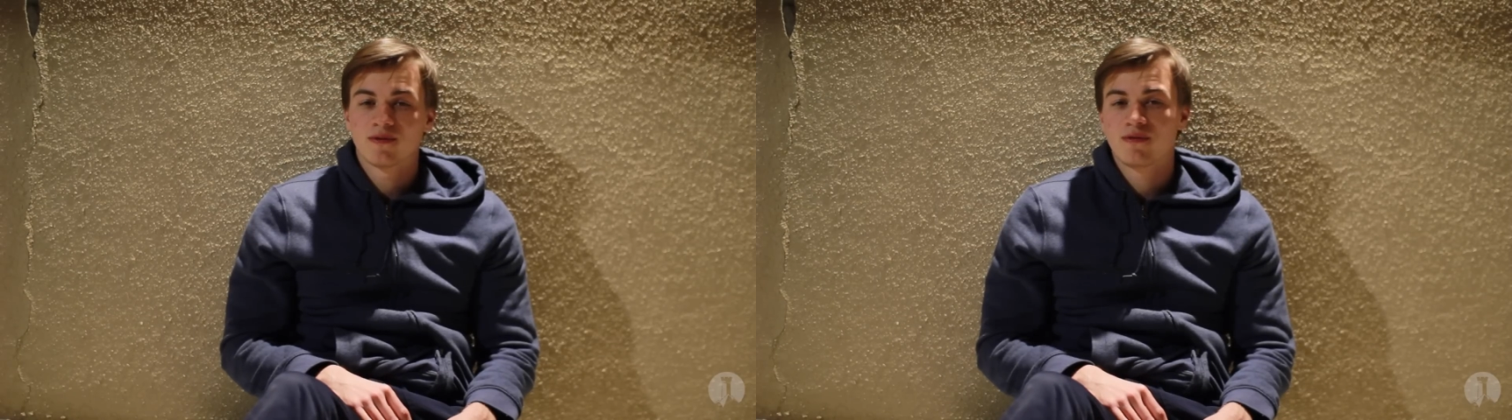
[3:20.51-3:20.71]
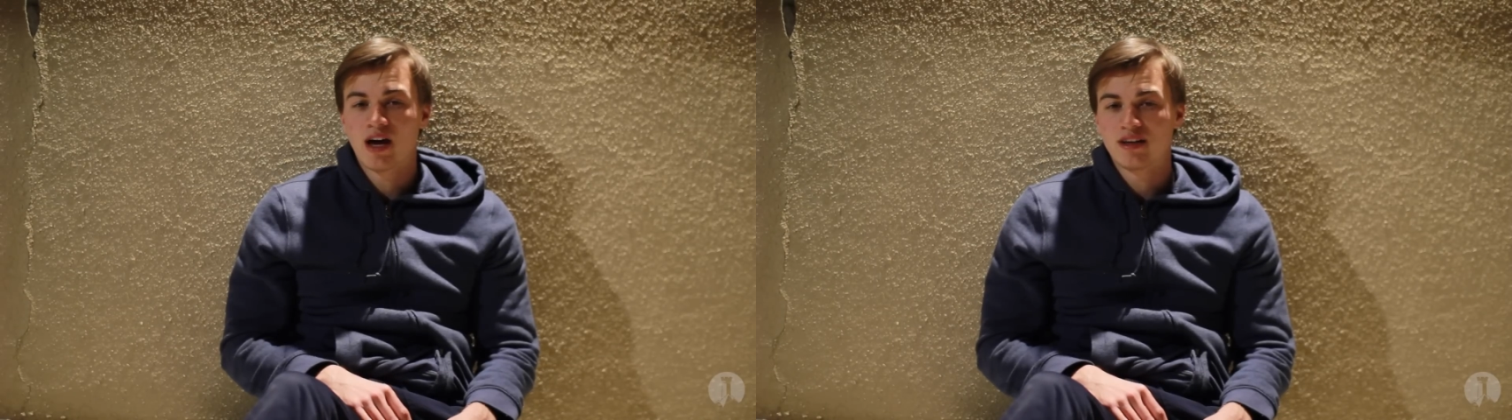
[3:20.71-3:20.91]

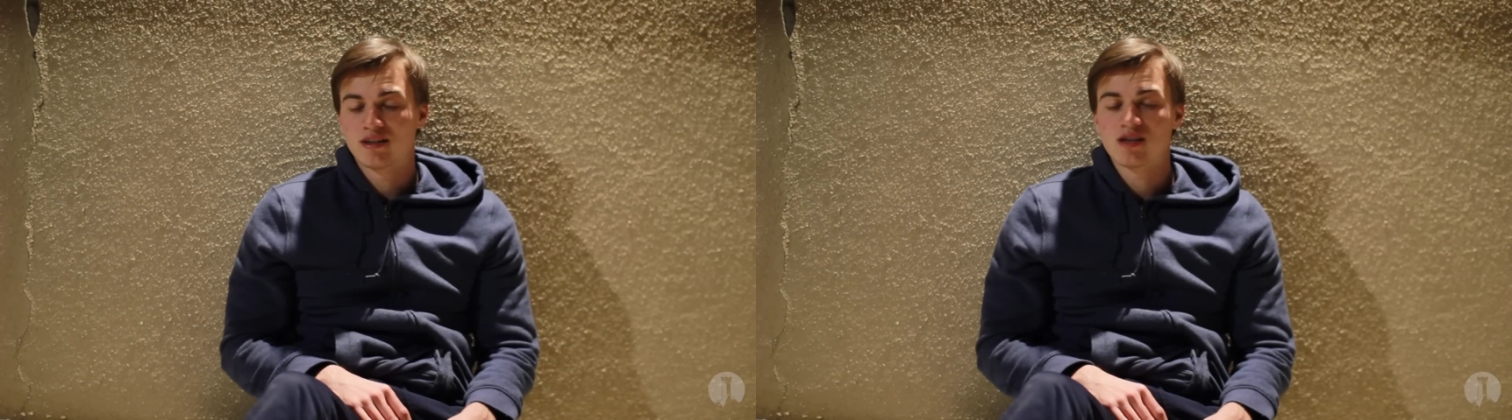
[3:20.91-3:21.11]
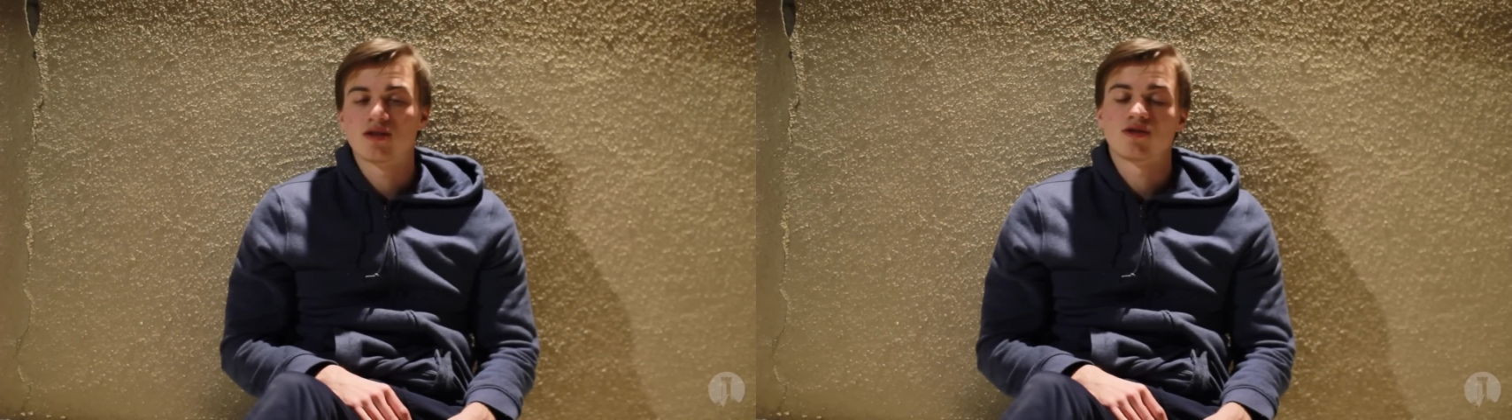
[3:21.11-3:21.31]
fat
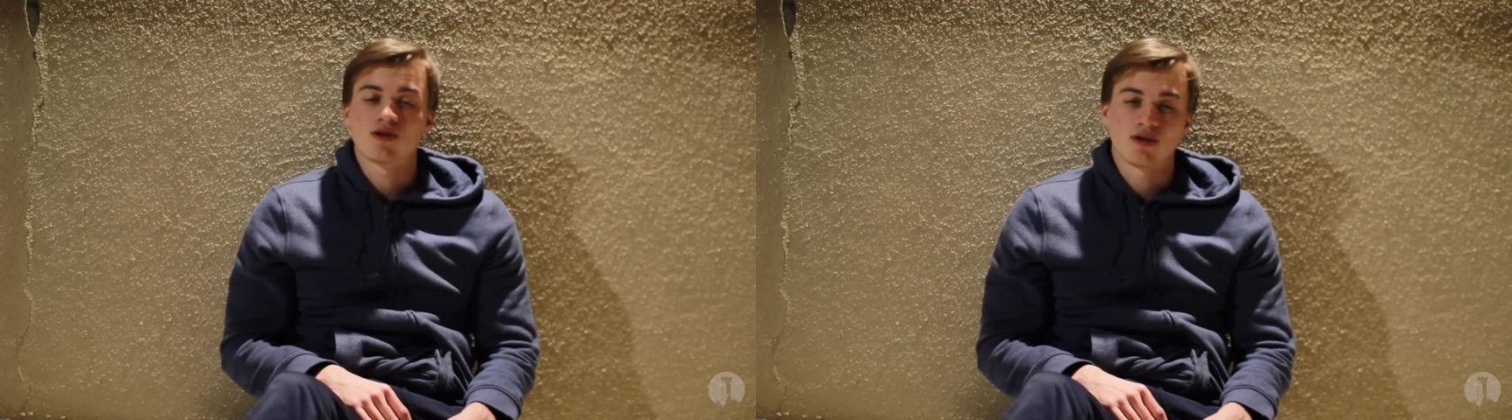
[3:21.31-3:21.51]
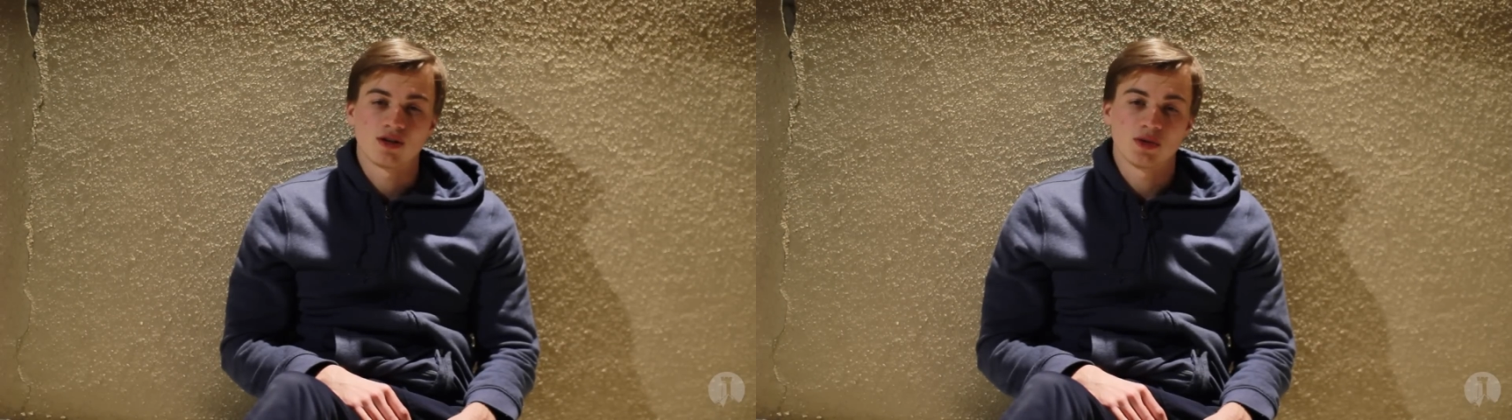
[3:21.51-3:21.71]
doesn't
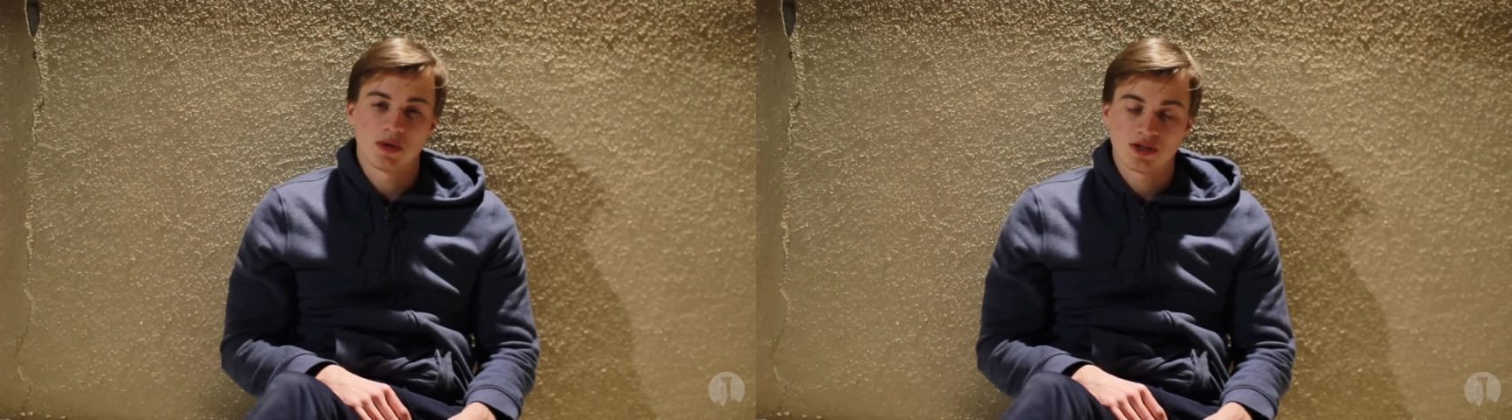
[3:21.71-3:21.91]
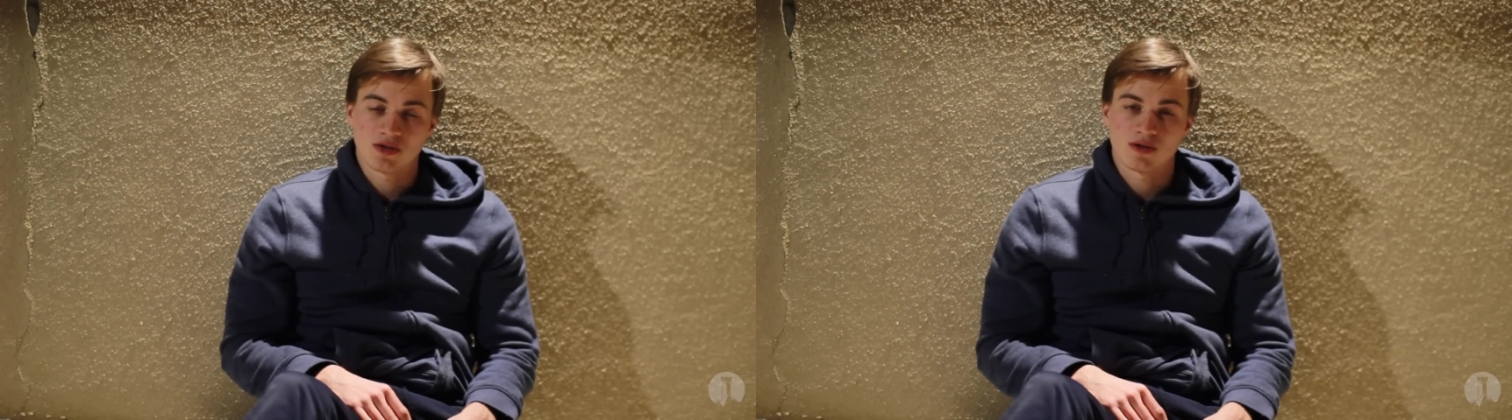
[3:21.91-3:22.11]
turn into
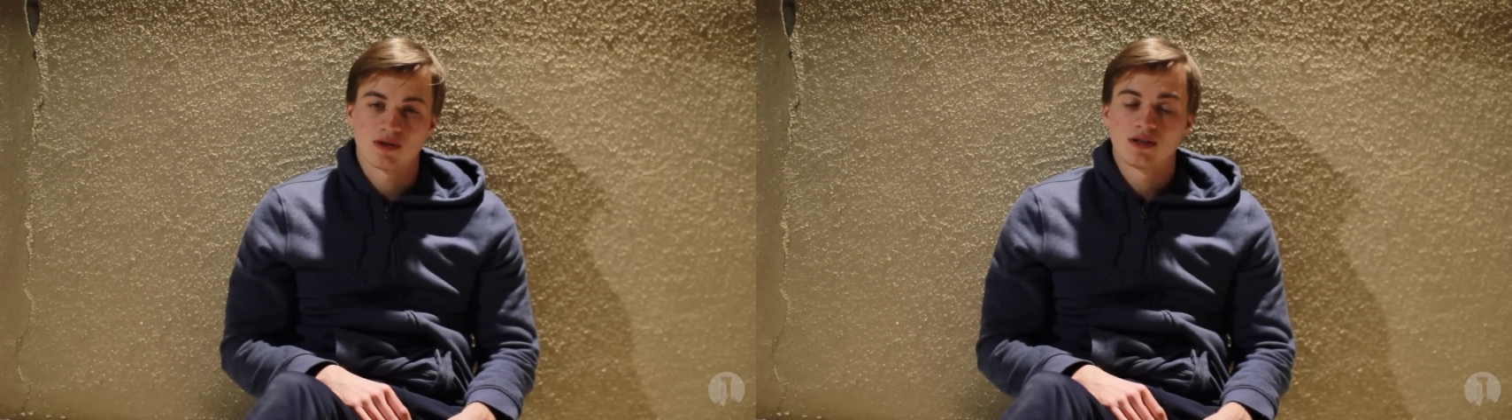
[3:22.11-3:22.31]
muscle.